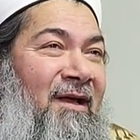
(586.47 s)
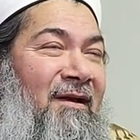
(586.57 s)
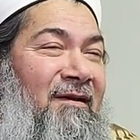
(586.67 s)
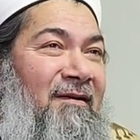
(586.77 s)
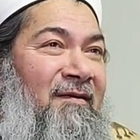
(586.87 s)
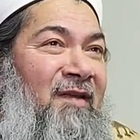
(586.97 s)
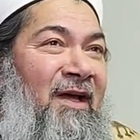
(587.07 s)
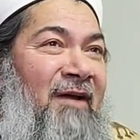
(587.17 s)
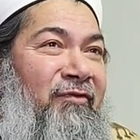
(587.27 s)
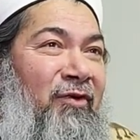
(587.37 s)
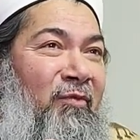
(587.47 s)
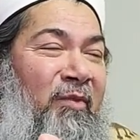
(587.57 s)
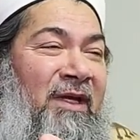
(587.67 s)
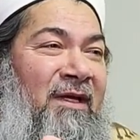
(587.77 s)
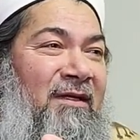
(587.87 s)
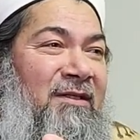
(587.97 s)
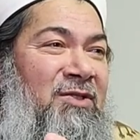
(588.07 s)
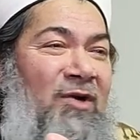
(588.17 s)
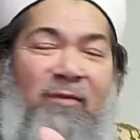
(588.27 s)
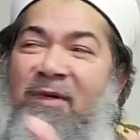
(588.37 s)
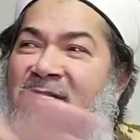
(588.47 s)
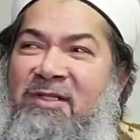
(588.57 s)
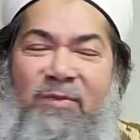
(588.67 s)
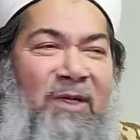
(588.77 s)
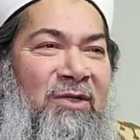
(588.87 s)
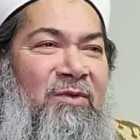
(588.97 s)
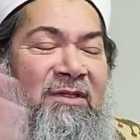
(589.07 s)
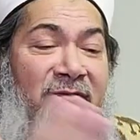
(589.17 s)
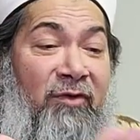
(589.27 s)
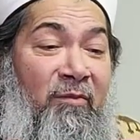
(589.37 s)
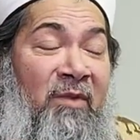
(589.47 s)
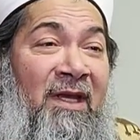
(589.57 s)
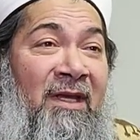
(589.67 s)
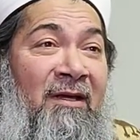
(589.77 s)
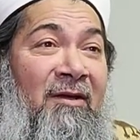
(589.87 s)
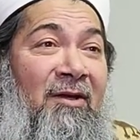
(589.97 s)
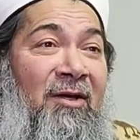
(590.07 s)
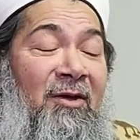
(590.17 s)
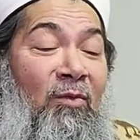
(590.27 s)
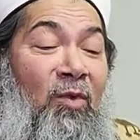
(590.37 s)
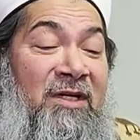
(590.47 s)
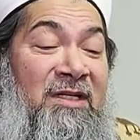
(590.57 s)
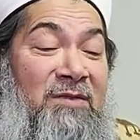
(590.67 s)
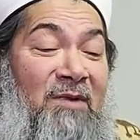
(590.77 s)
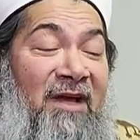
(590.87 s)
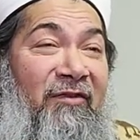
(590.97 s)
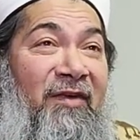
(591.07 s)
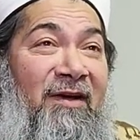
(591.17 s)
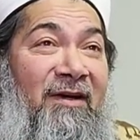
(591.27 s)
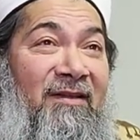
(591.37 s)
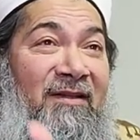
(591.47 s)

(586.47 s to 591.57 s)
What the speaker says: And there for me, it's not being displayed to others. For me, what is my fear?